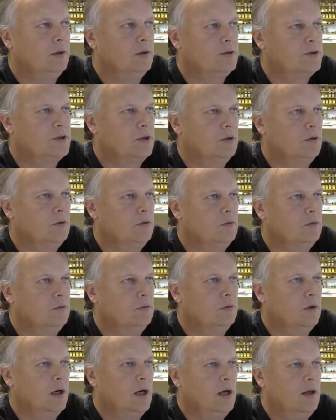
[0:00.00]
So
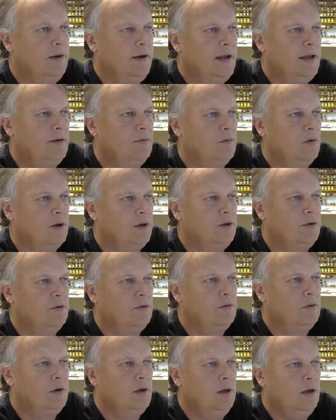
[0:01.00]
Nate, why don't
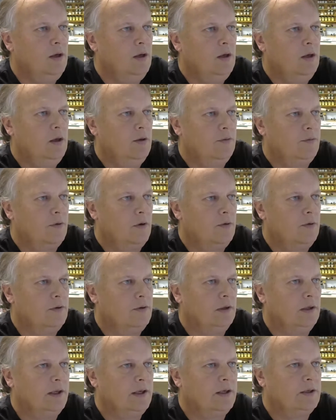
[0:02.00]
you throw the
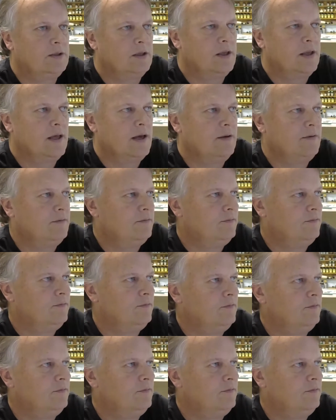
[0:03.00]
link to that